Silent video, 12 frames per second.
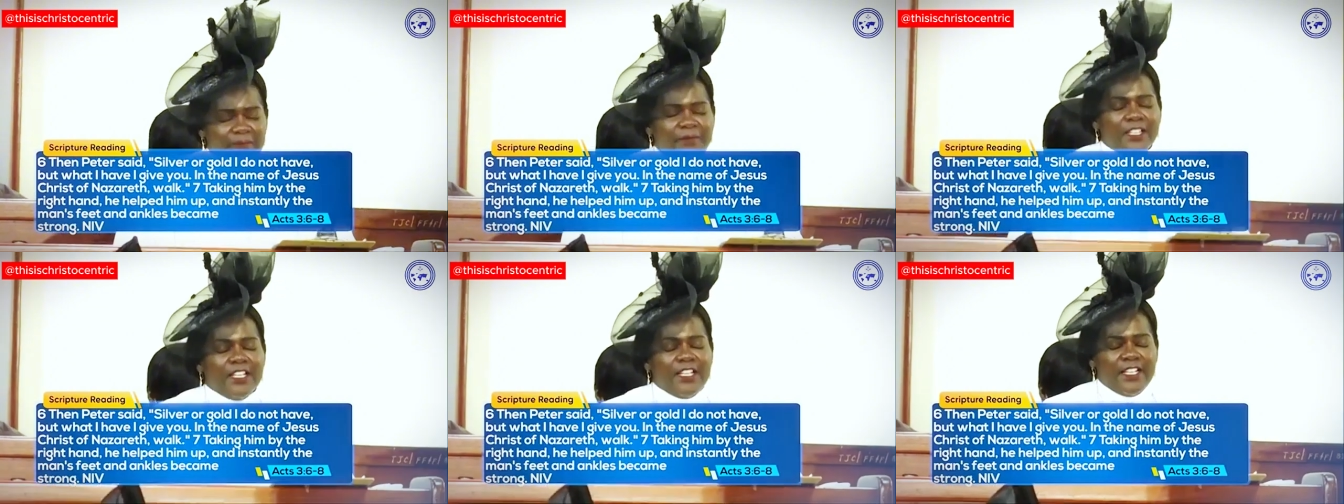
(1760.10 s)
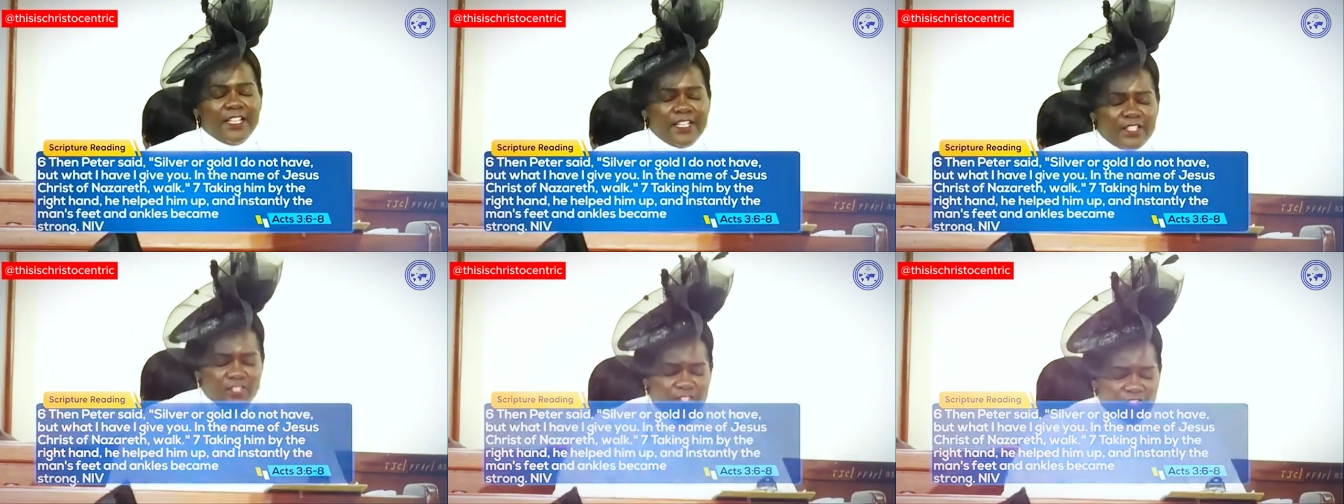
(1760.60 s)
Now,
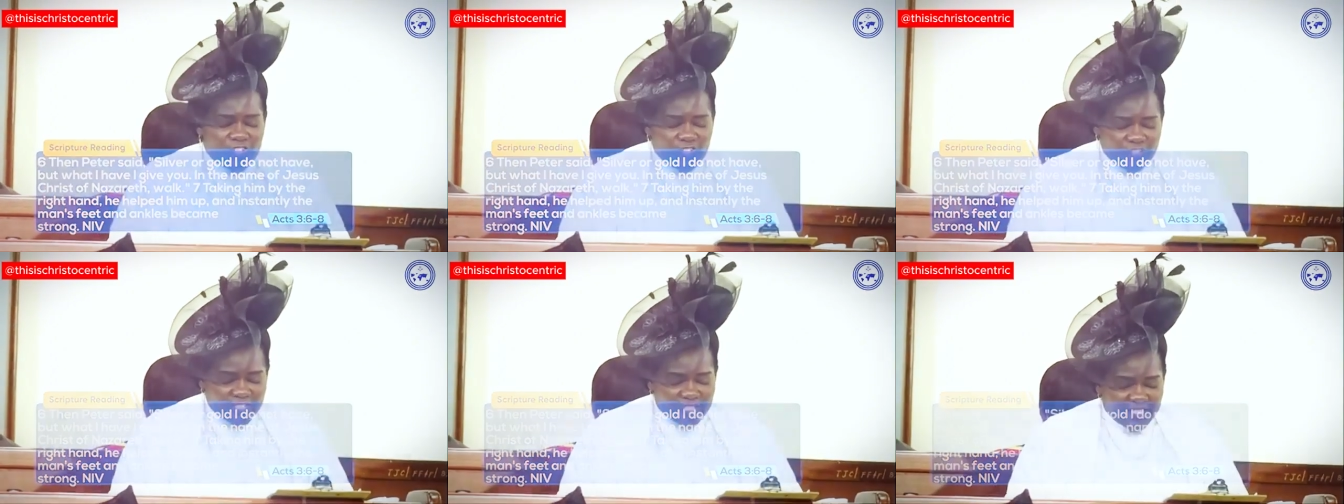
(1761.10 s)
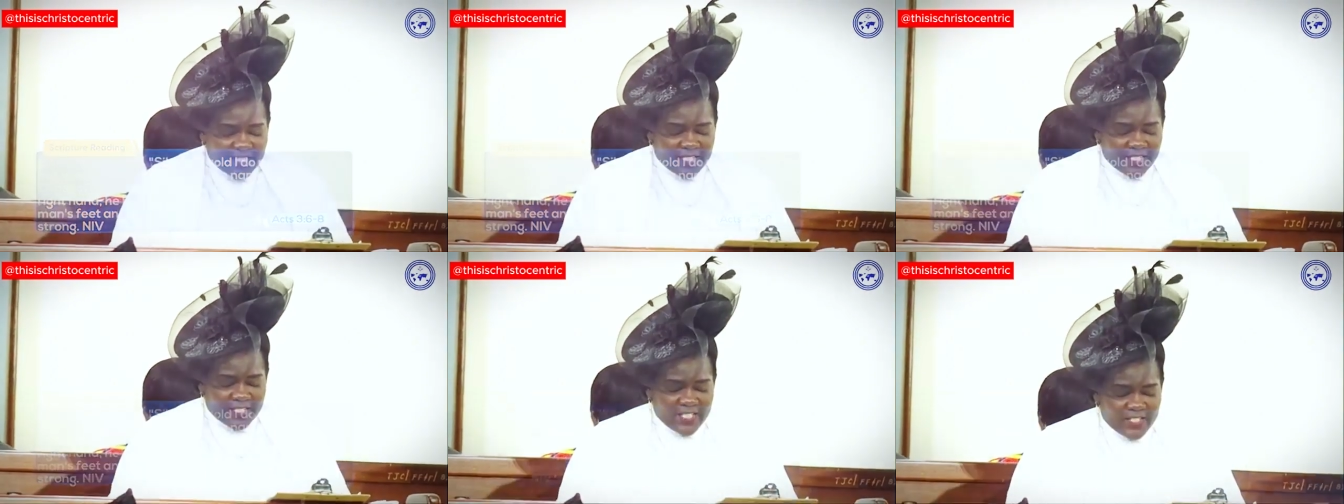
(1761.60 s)
in the name
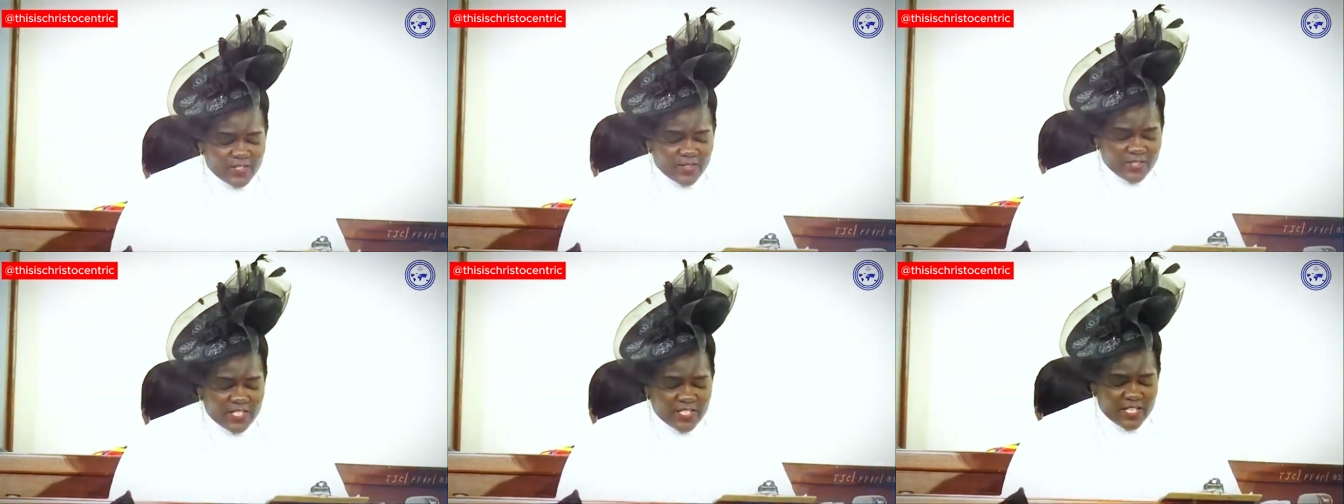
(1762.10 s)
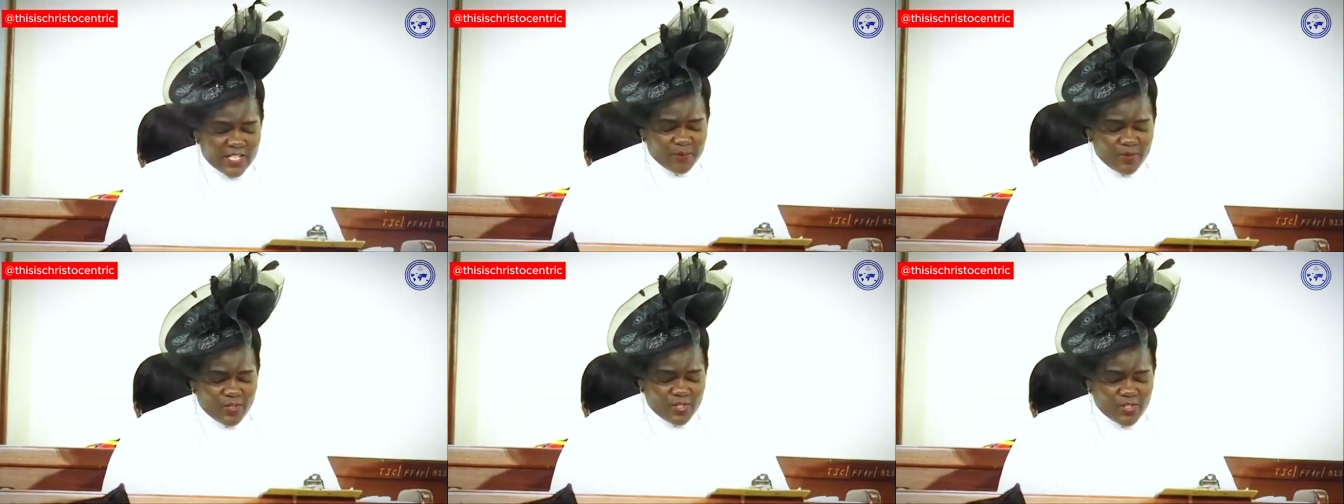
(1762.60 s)
of Jesus Christ
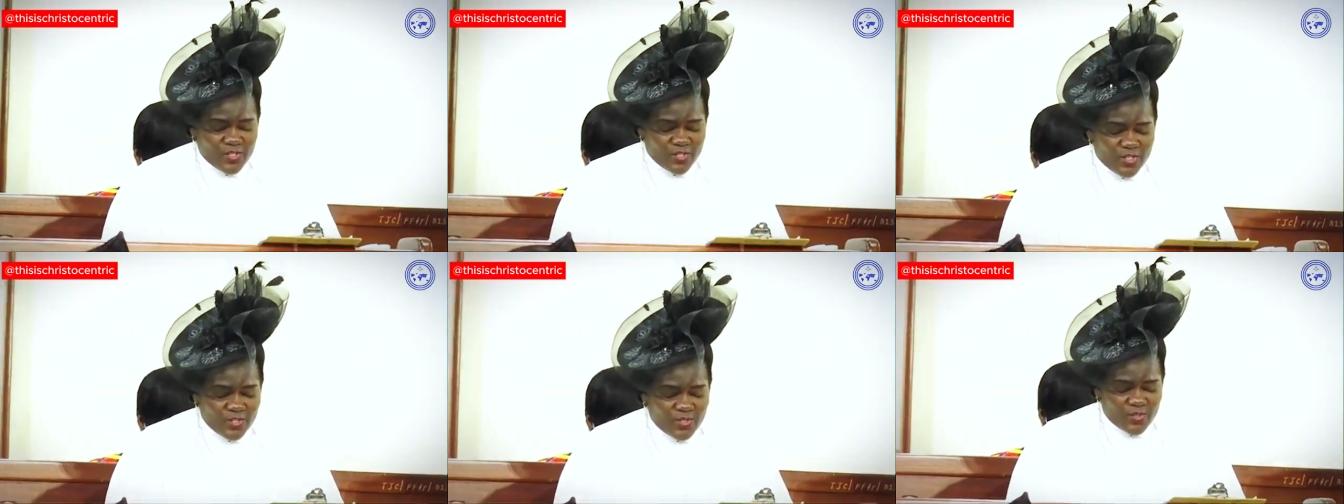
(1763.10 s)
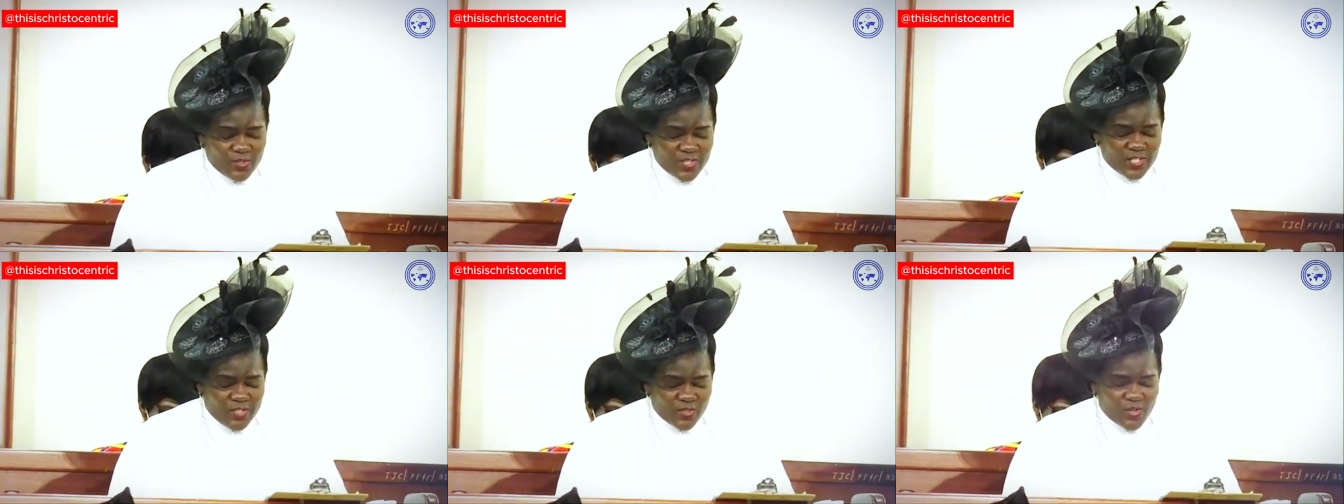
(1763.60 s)
of Nazareth,
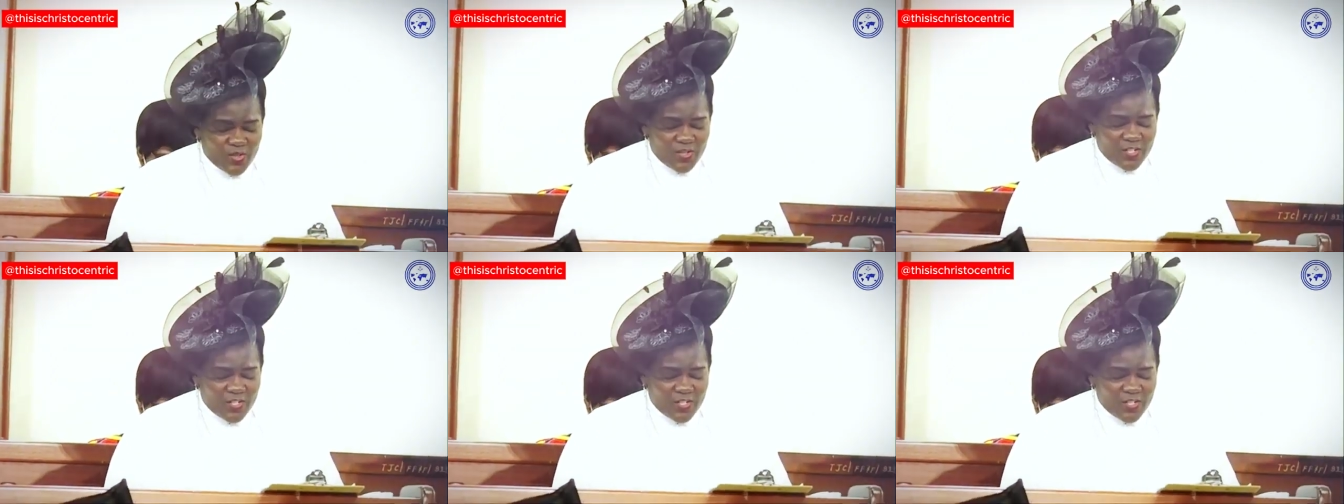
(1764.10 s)
walk.